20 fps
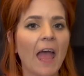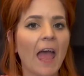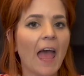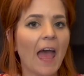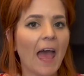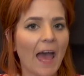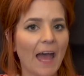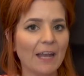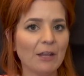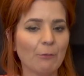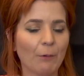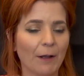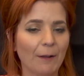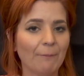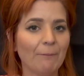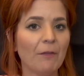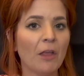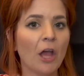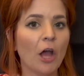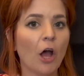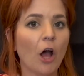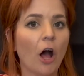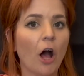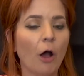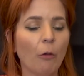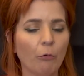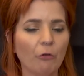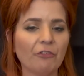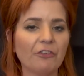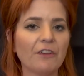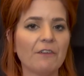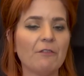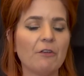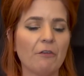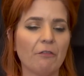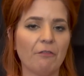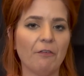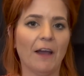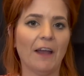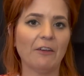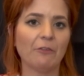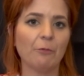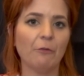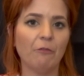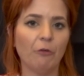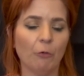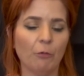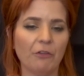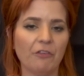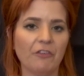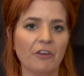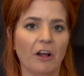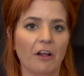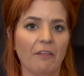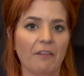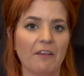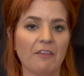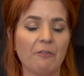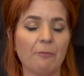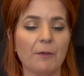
Anyway, I want to give you a fact before we start this,